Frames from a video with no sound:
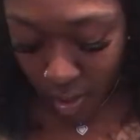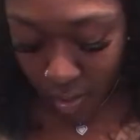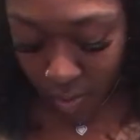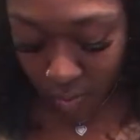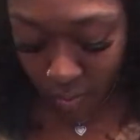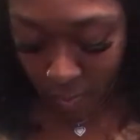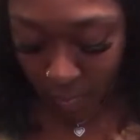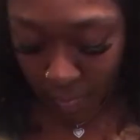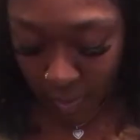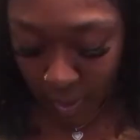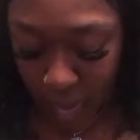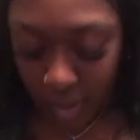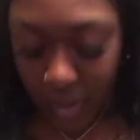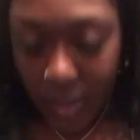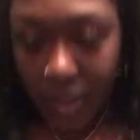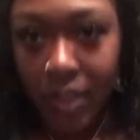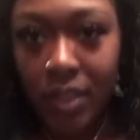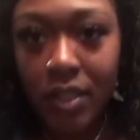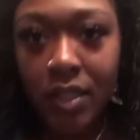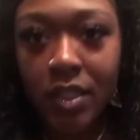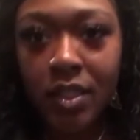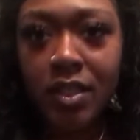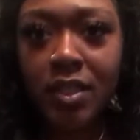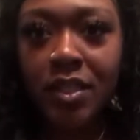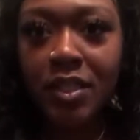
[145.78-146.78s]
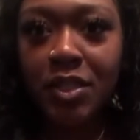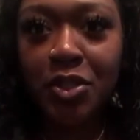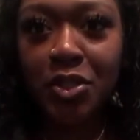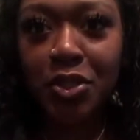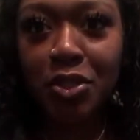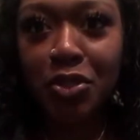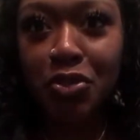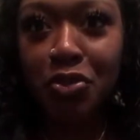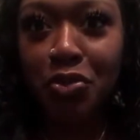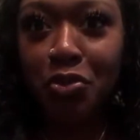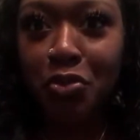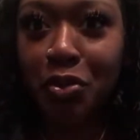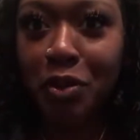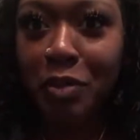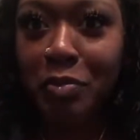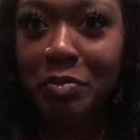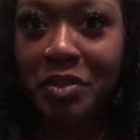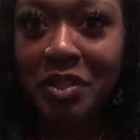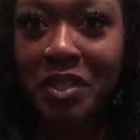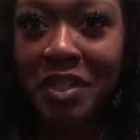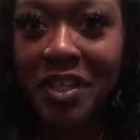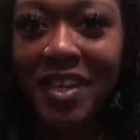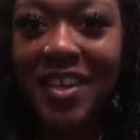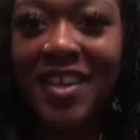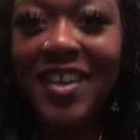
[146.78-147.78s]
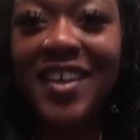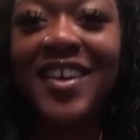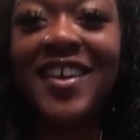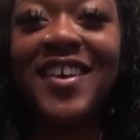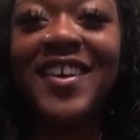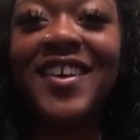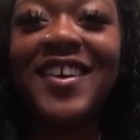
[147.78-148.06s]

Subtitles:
Oh my goodness, it's just crumbsy.